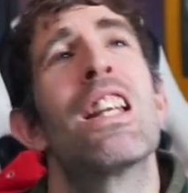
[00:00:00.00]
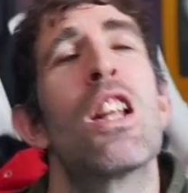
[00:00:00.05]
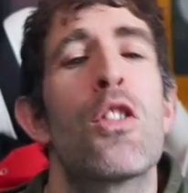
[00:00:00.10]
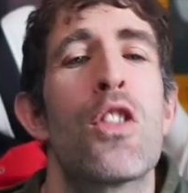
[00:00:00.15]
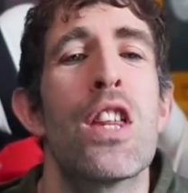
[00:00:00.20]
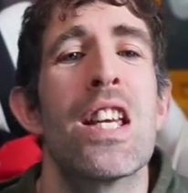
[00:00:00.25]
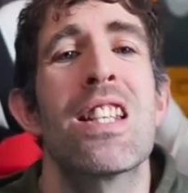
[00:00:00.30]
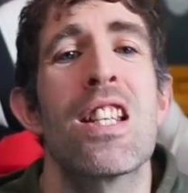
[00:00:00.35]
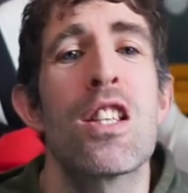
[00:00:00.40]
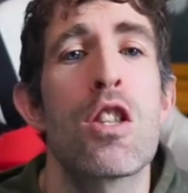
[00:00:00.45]

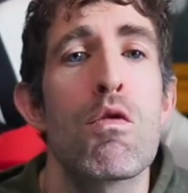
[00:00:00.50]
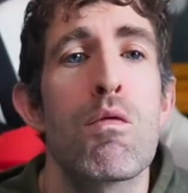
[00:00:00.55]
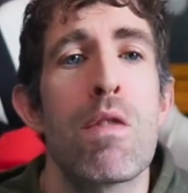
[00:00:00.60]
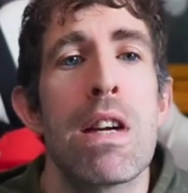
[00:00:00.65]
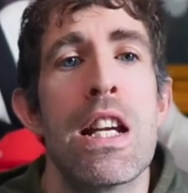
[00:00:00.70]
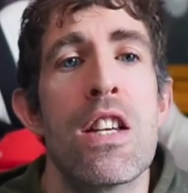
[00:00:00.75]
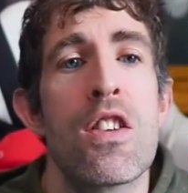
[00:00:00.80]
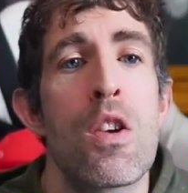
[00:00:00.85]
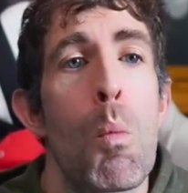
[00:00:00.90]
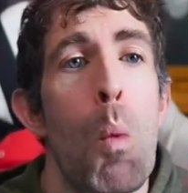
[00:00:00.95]
this is the
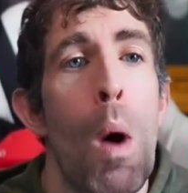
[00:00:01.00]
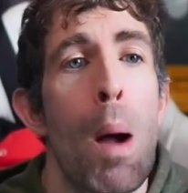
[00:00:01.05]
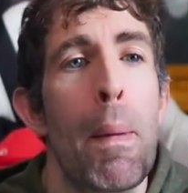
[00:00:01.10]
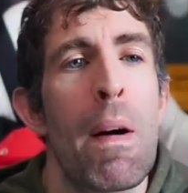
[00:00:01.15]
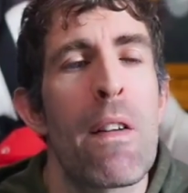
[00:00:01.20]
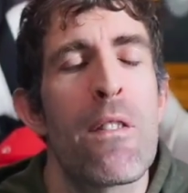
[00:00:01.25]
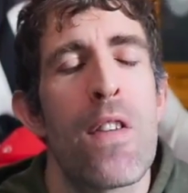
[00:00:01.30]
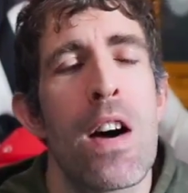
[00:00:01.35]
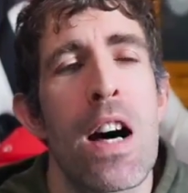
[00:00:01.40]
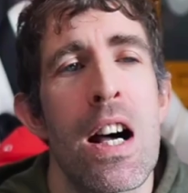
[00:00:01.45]
reason why my
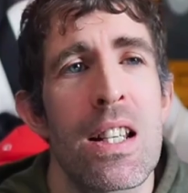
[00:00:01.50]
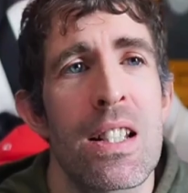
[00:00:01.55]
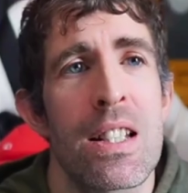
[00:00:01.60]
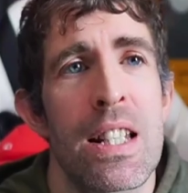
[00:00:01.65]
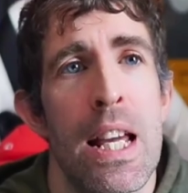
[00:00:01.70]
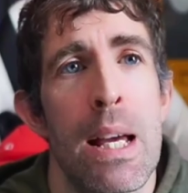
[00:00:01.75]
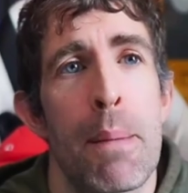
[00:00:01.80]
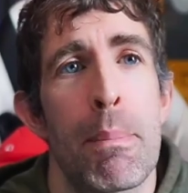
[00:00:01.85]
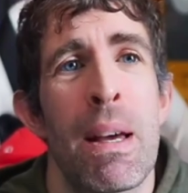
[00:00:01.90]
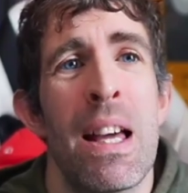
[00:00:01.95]
first
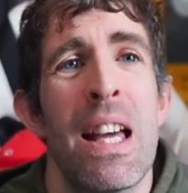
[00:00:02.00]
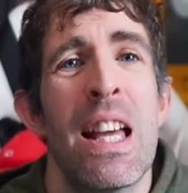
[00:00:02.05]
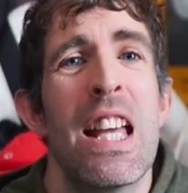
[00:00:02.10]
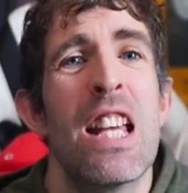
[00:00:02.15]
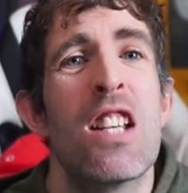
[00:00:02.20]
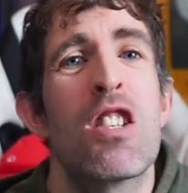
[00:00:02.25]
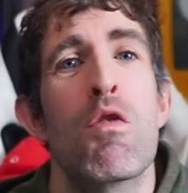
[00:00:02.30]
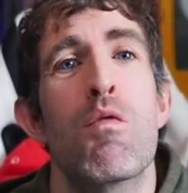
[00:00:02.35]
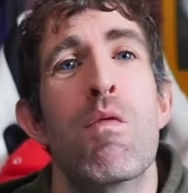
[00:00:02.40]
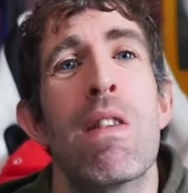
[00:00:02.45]
tip is
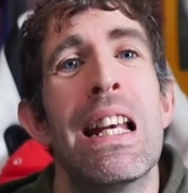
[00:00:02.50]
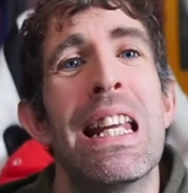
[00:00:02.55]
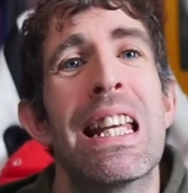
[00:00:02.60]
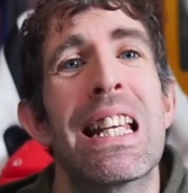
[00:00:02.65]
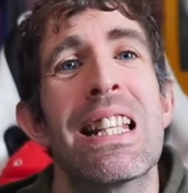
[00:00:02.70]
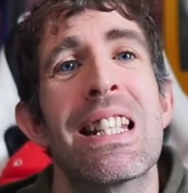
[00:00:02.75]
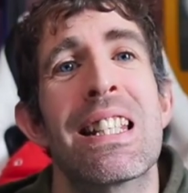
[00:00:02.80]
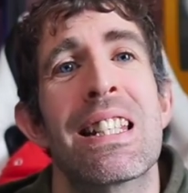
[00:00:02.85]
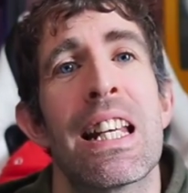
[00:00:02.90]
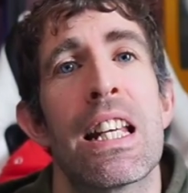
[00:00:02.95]
to really
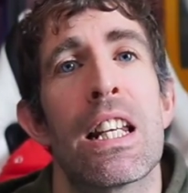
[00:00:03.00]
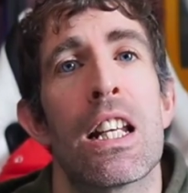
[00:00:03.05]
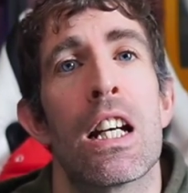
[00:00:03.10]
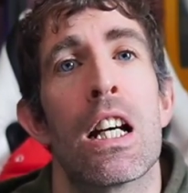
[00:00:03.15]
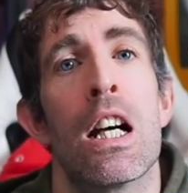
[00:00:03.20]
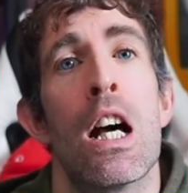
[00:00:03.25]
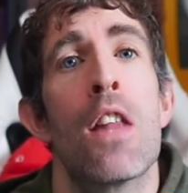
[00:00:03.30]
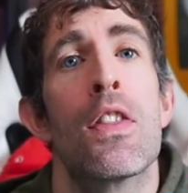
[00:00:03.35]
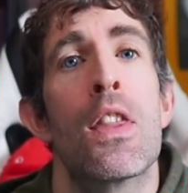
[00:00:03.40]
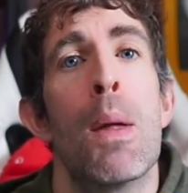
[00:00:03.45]
consider
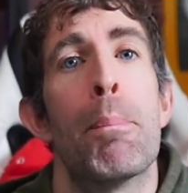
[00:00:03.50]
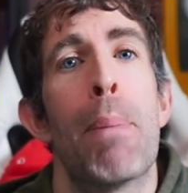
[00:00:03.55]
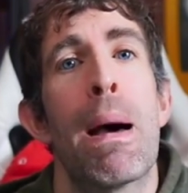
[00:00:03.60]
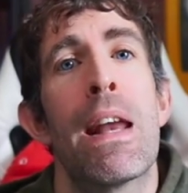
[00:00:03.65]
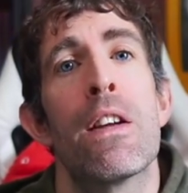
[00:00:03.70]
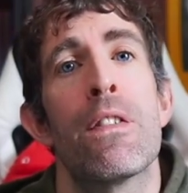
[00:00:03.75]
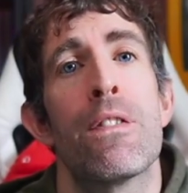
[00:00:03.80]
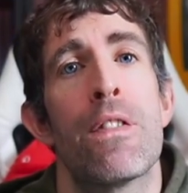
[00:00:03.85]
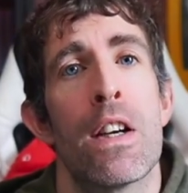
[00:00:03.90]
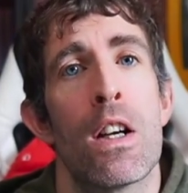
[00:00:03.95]
the
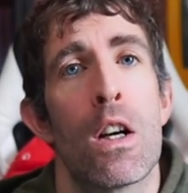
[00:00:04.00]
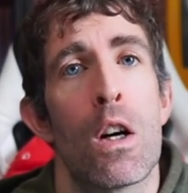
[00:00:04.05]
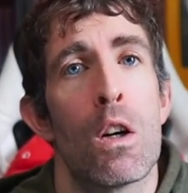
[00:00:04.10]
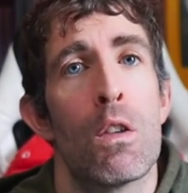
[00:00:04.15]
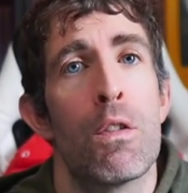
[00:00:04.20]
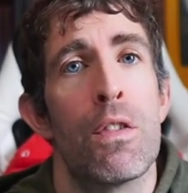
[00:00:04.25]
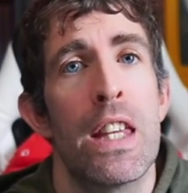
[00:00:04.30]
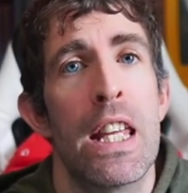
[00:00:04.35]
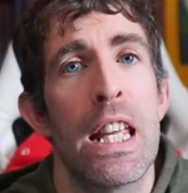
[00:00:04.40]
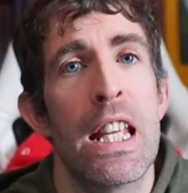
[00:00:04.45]
benefit of
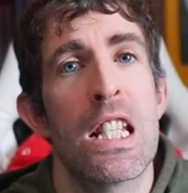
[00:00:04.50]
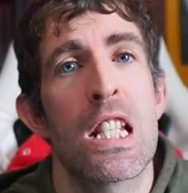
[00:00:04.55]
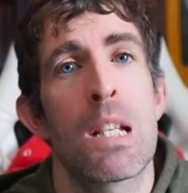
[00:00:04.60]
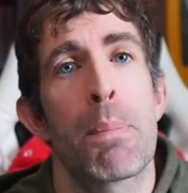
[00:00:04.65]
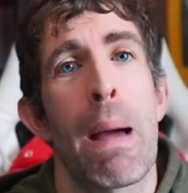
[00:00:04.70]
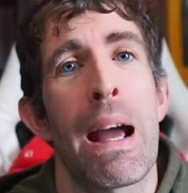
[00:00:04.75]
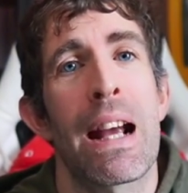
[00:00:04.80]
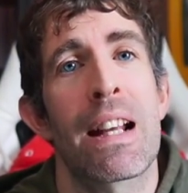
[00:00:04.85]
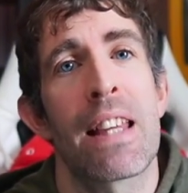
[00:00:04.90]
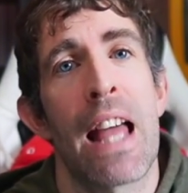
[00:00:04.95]
the
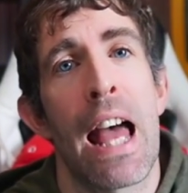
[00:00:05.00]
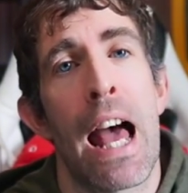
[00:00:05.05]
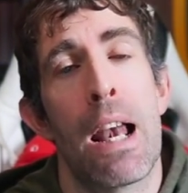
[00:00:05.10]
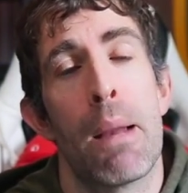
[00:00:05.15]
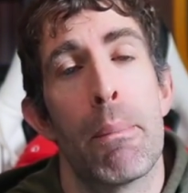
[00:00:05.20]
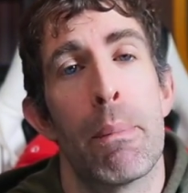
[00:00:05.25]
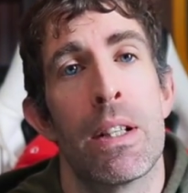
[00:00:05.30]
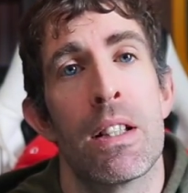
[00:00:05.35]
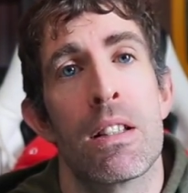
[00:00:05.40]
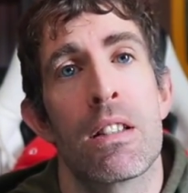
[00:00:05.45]
inspect
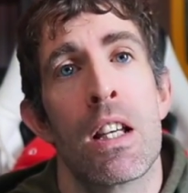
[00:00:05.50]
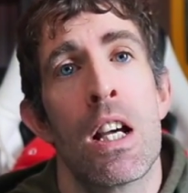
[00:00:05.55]
element